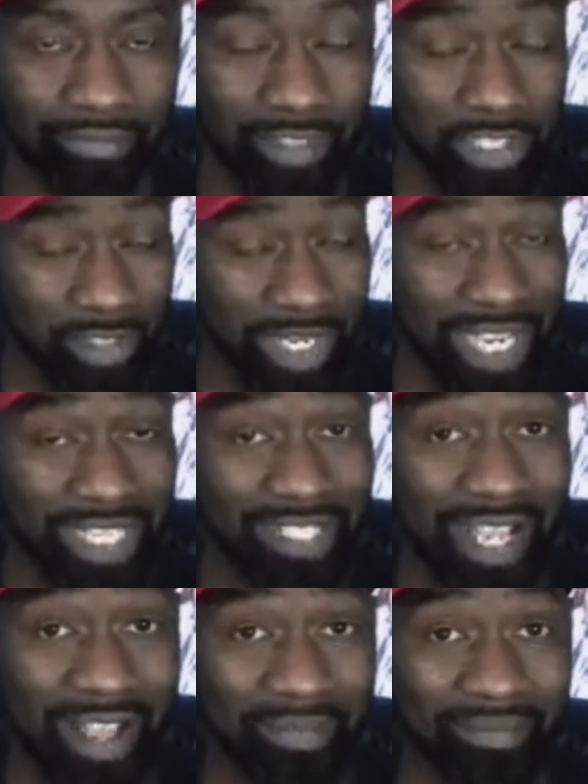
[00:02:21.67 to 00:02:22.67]
Did you catch
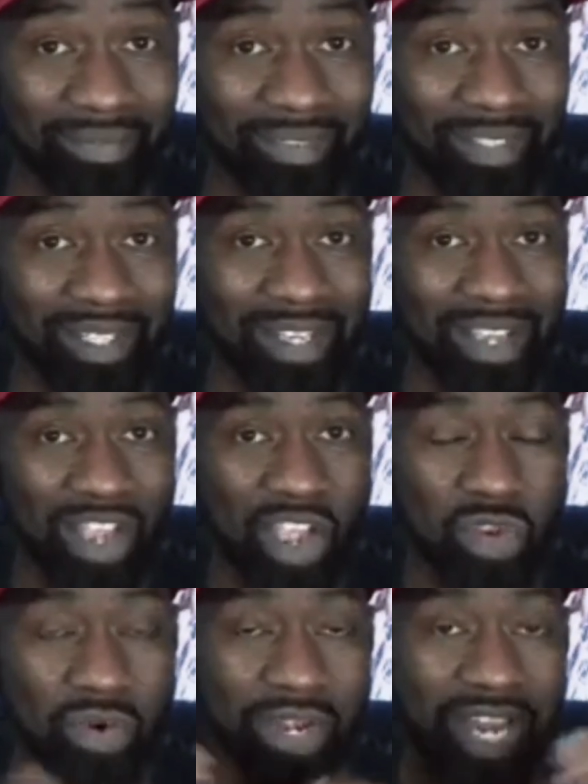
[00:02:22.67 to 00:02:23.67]
that?
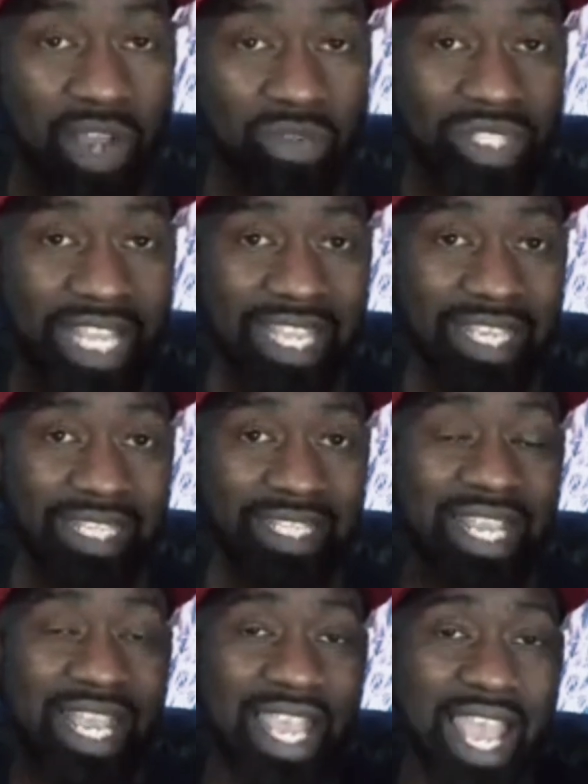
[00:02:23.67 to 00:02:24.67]
You're now taking
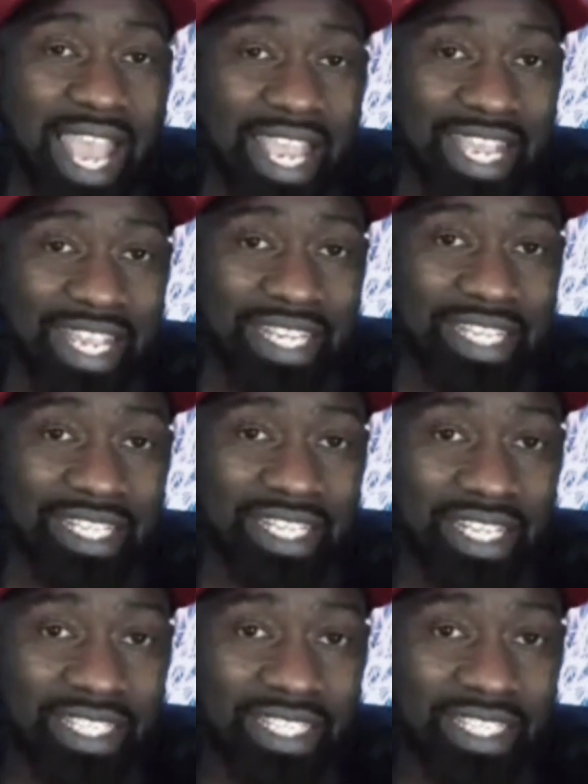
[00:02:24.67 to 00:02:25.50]
a